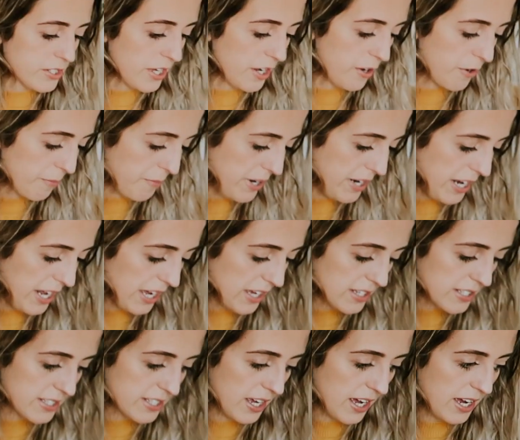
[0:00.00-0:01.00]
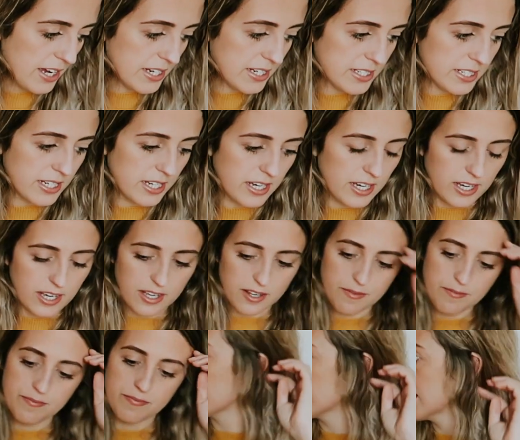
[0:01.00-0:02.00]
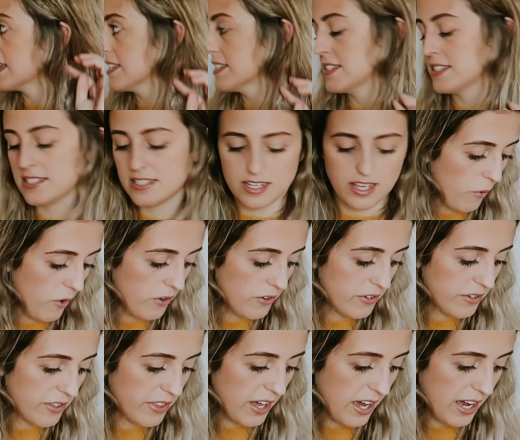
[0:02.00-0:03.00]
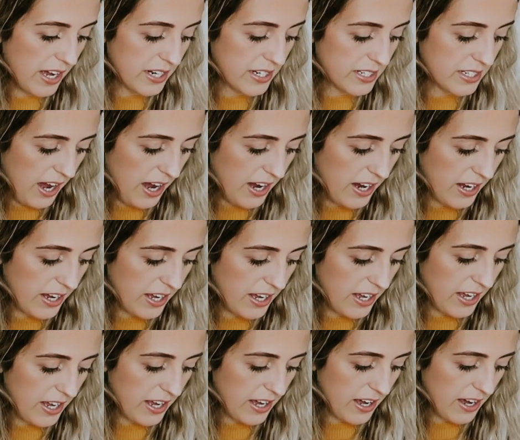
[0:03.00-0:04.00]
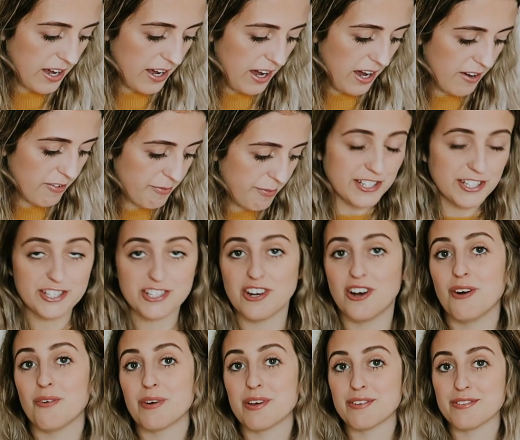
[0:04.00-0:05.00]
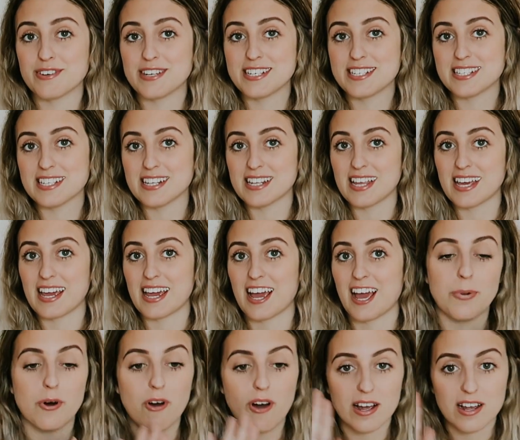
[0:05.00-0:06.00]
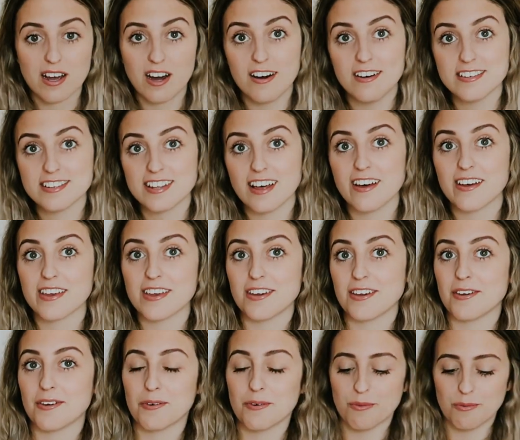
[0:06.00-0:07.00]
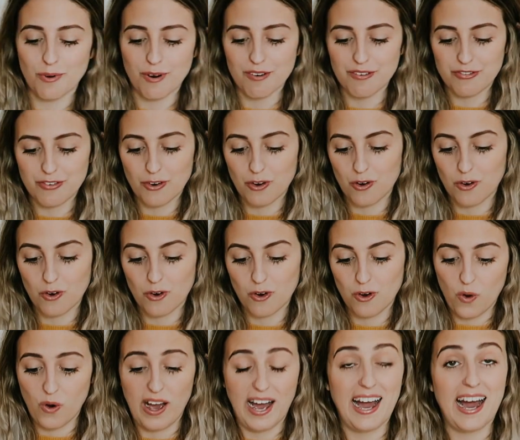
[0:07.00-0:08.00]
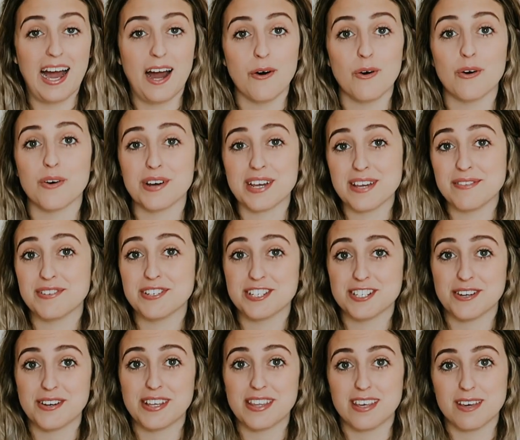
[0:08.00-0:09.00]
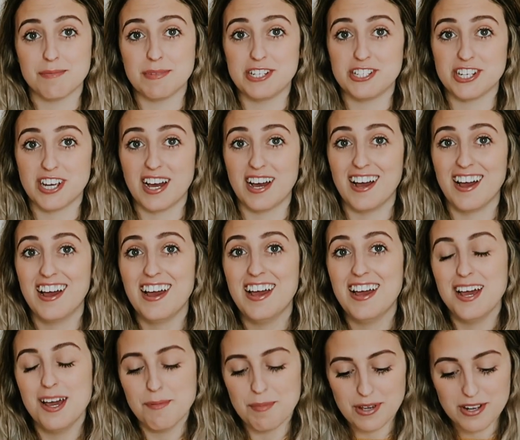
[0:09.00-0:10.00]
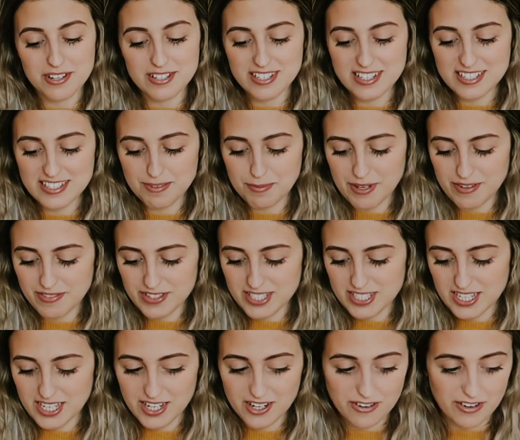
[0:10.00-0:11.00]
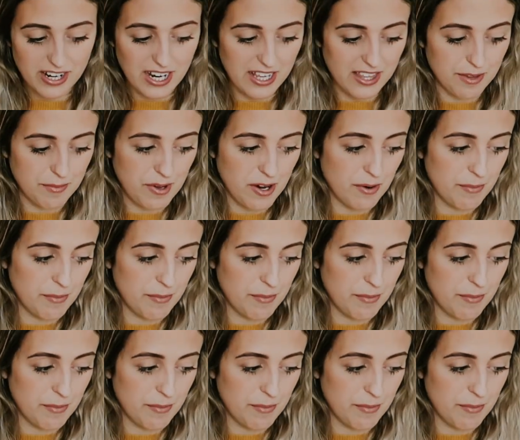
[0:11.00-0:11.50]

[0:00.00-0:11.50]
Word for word: So my next idea is one that I have shot with recently, but I can't tell you what for or how or even show you the image yet because it is a bit of a secret at the